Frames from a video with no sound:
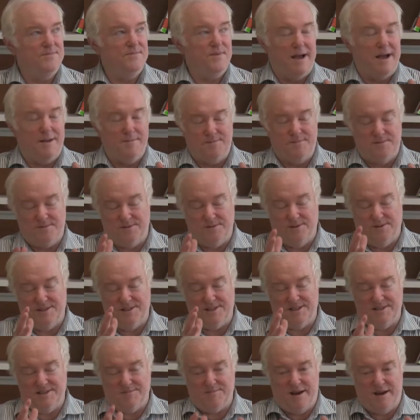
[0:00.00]
I've
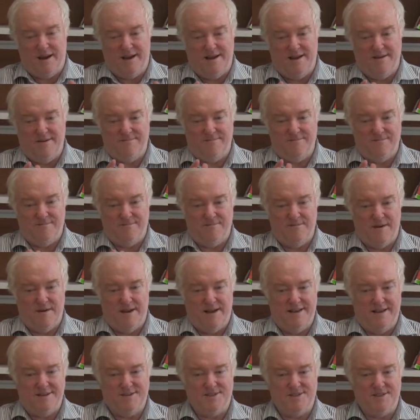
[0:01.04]
looked at
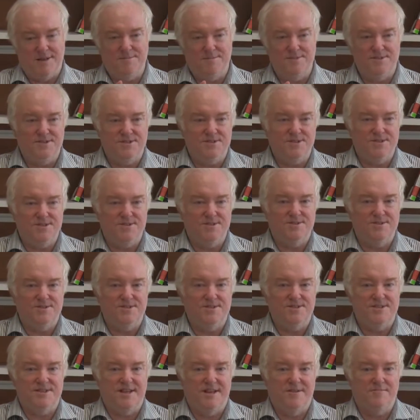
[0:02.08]
my substance
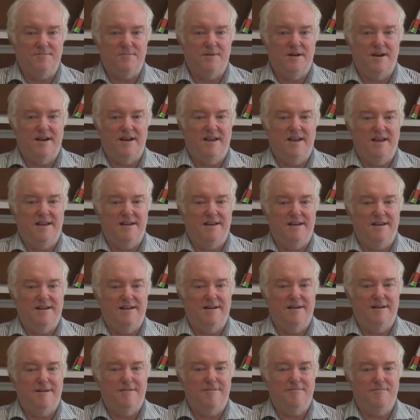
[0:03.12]
use and my
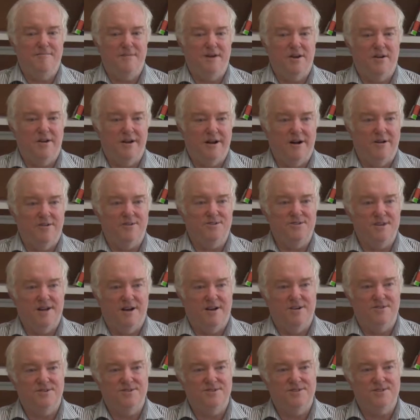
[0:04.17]
mental health
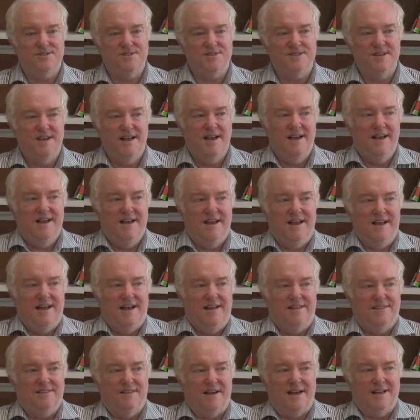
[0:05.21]
challenges
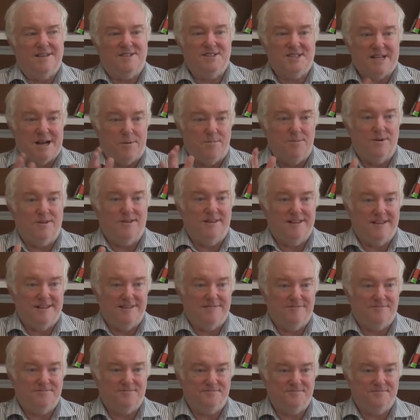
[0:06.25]

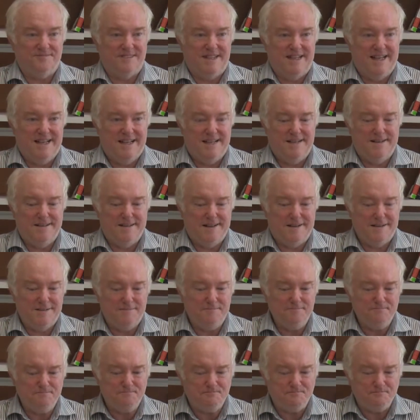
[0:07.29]
separately, and
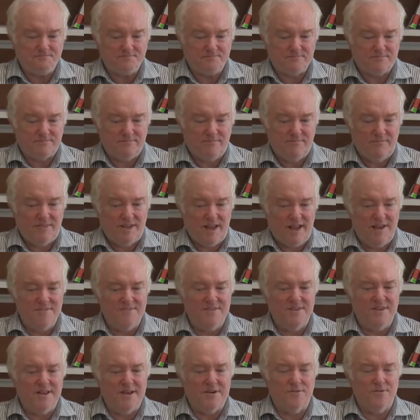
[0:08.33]
I
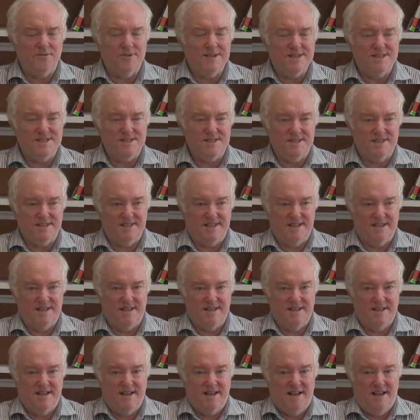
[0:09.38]
feel like
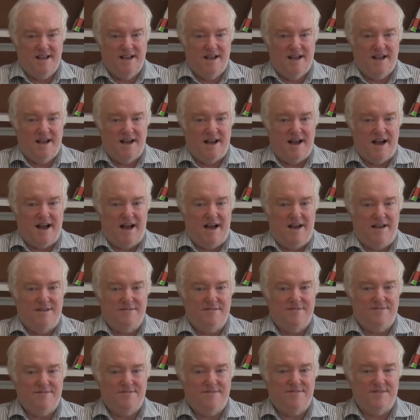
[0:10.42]
recently
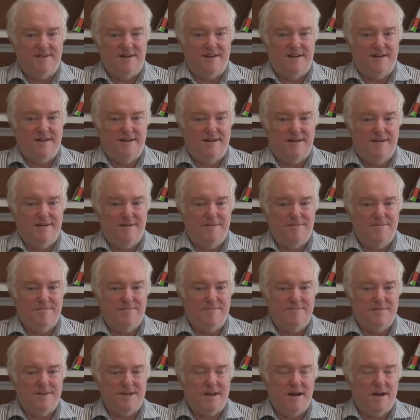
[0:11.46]
I've
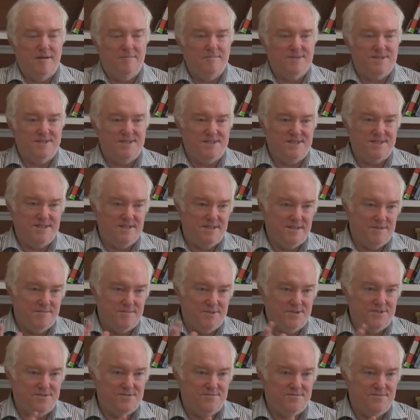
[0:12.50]
come to see them
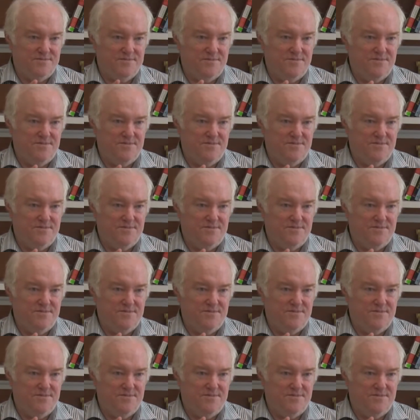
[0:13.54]
as